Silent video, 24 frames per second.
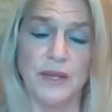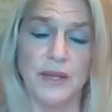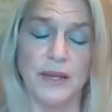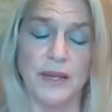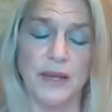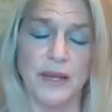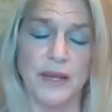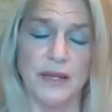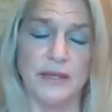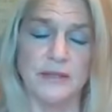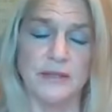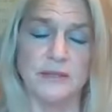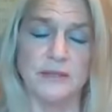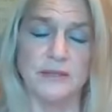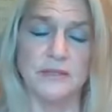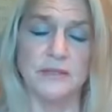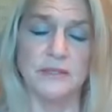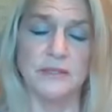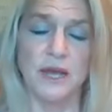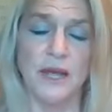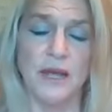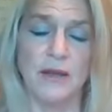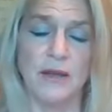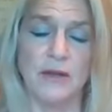
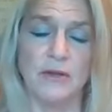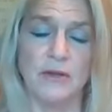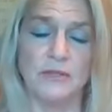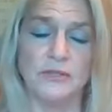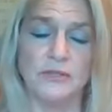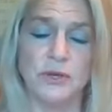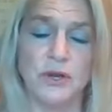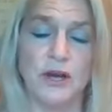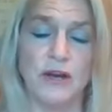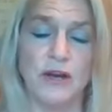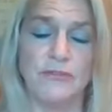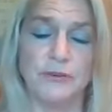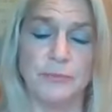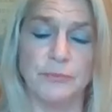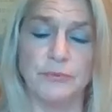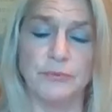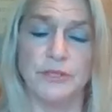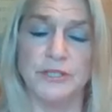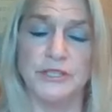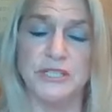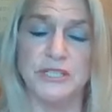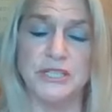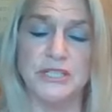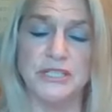And I also offer
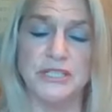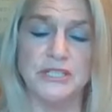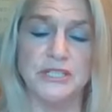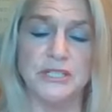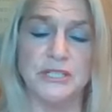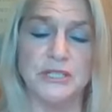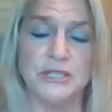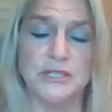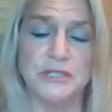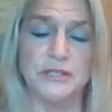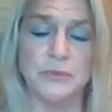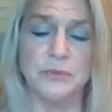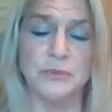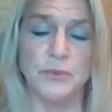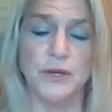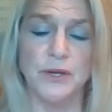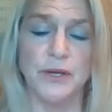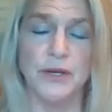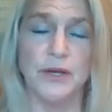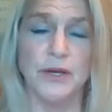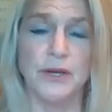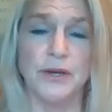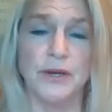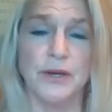predictions
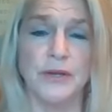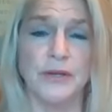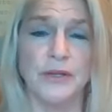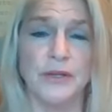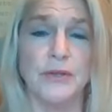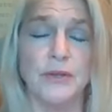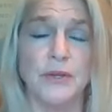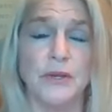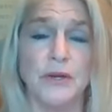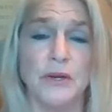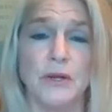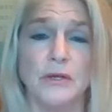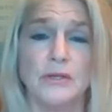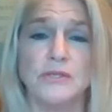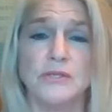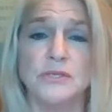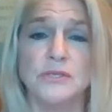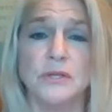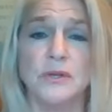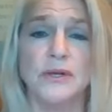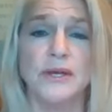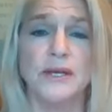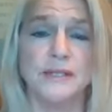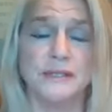where you can
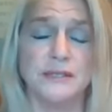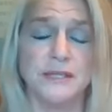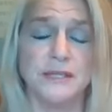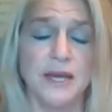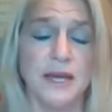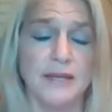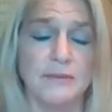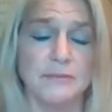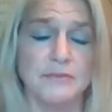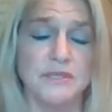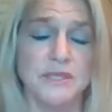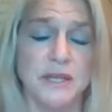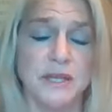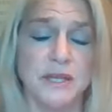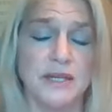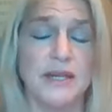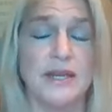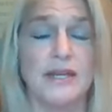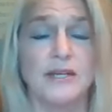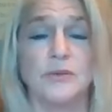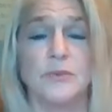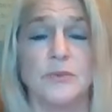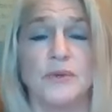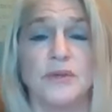also at times
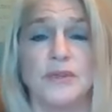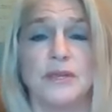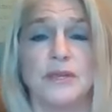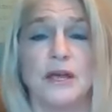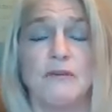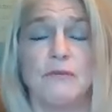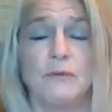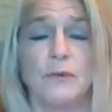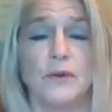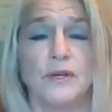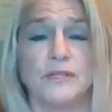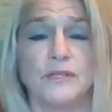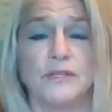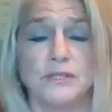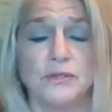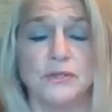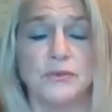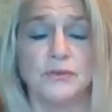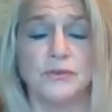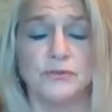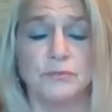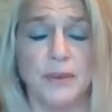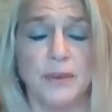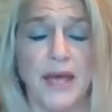connect with loved ones
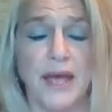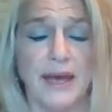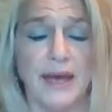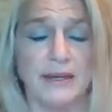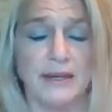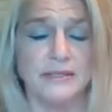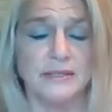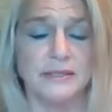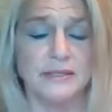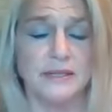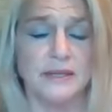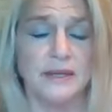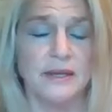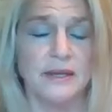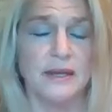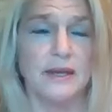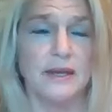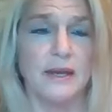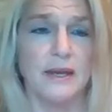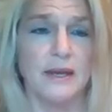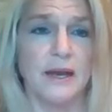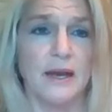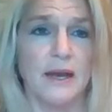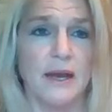who have passed.
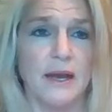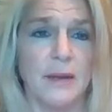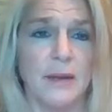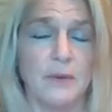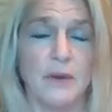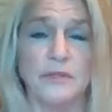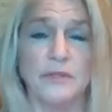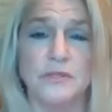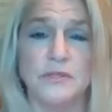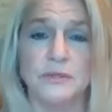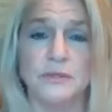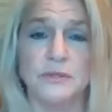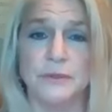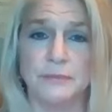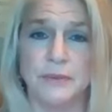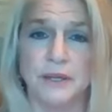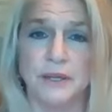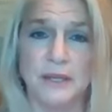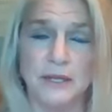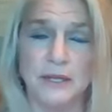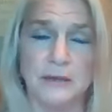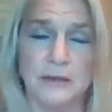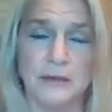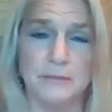I'm also a
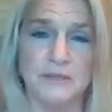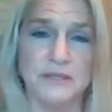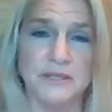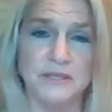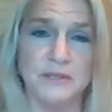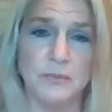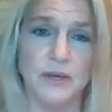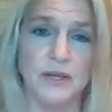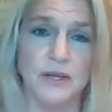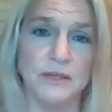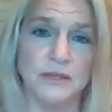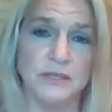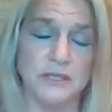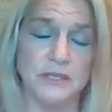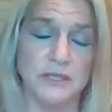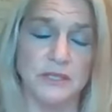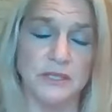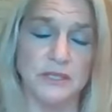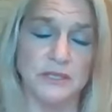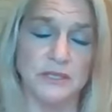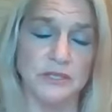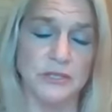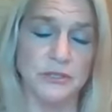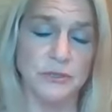medium as well as
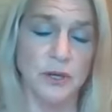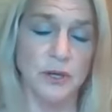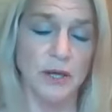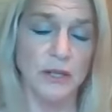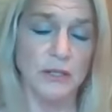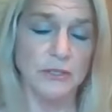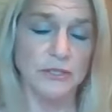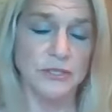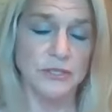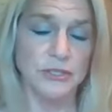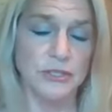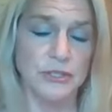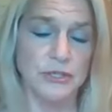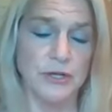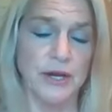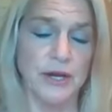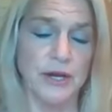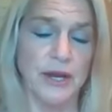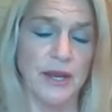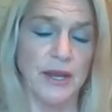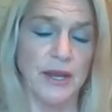an astrologer.